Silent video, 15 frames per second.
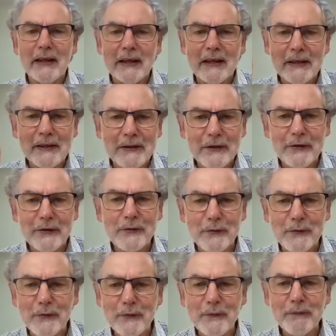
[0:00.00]
He
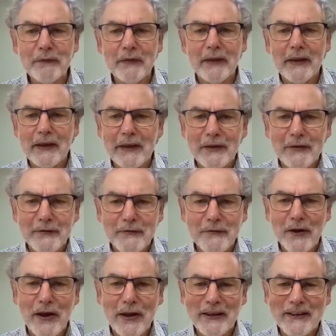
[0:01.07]
knew his
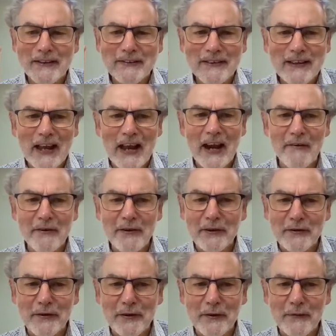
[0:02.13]
friend's
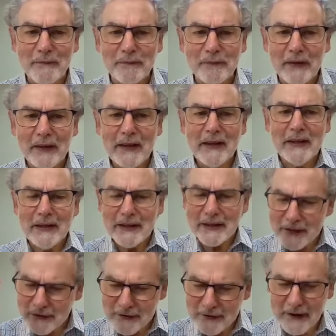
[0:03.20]
character. He
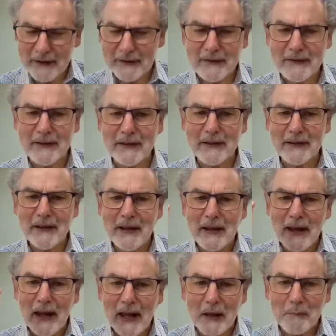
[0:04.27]
trusted
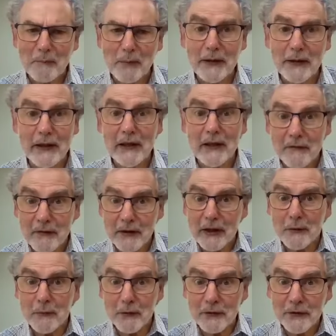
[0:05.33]
and believed
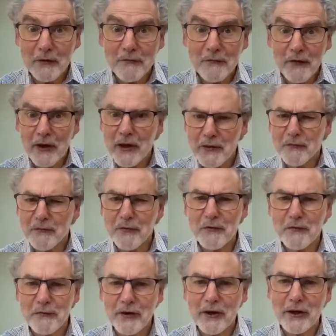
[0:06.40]
he was a
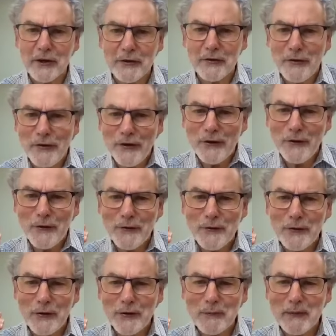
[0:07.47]
faithful friend who
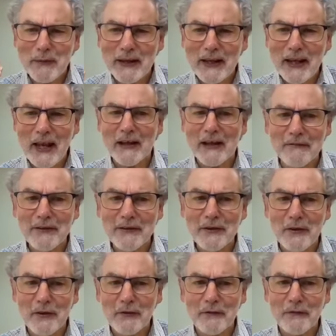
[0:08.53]
could be counted
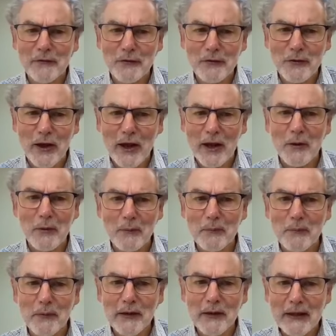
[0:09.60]
on to help
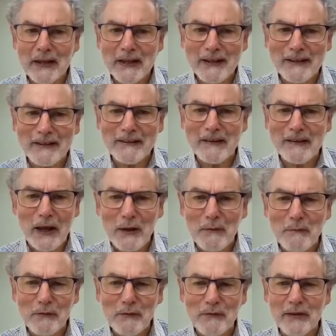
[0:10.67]
in a
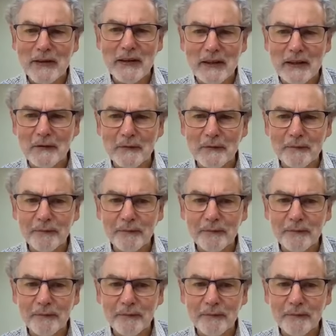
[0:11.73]
time of need.